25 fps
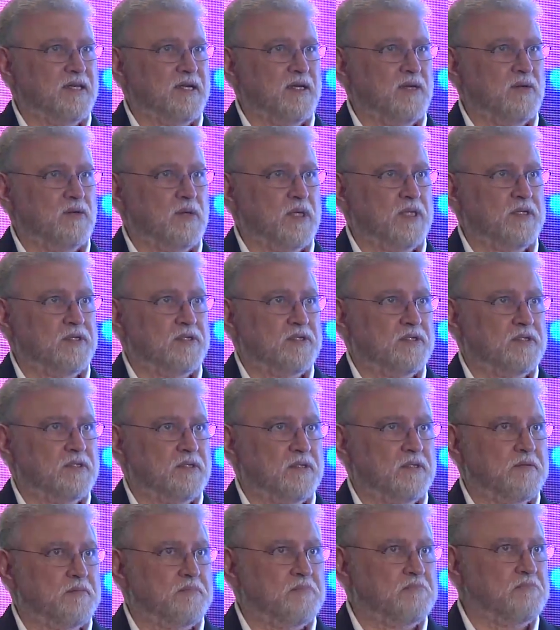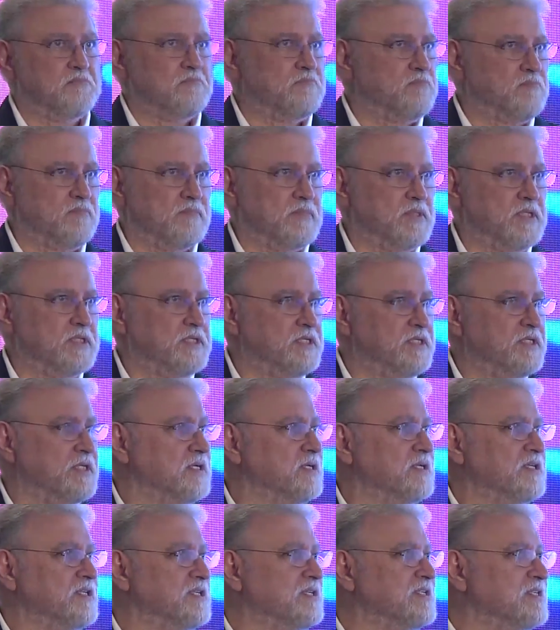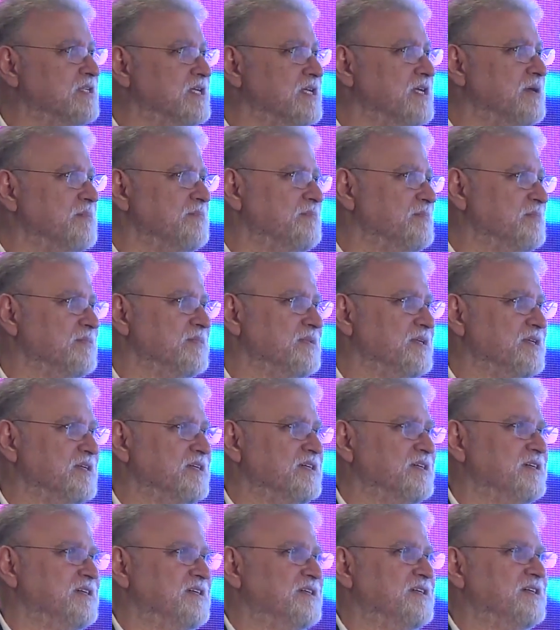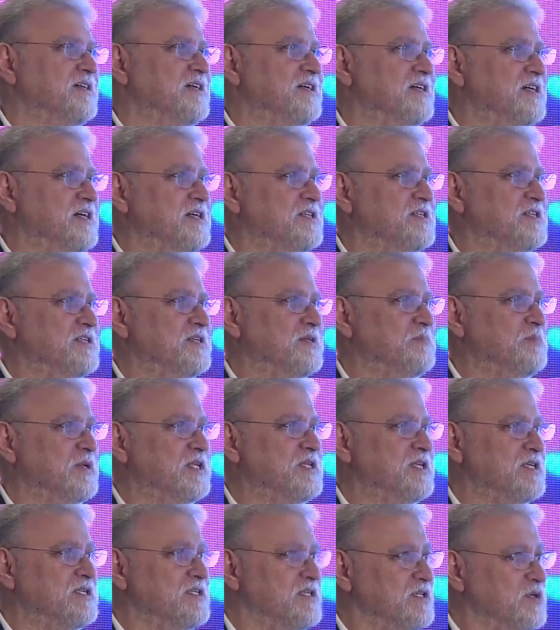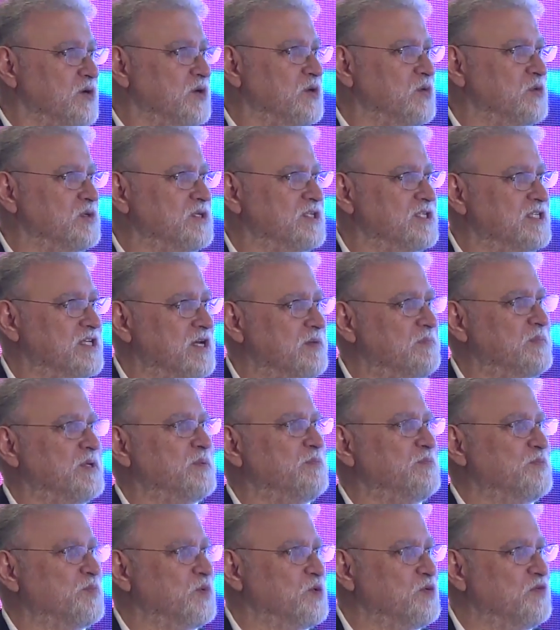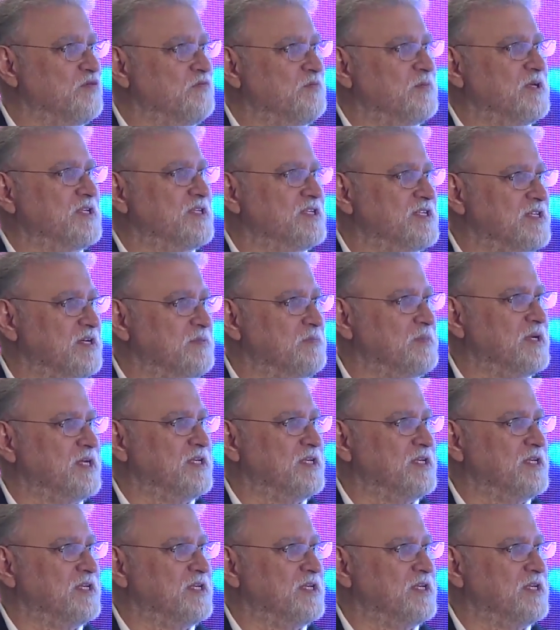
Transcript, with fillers: now. And uh, this year the same. I see, but I see always some improvements, some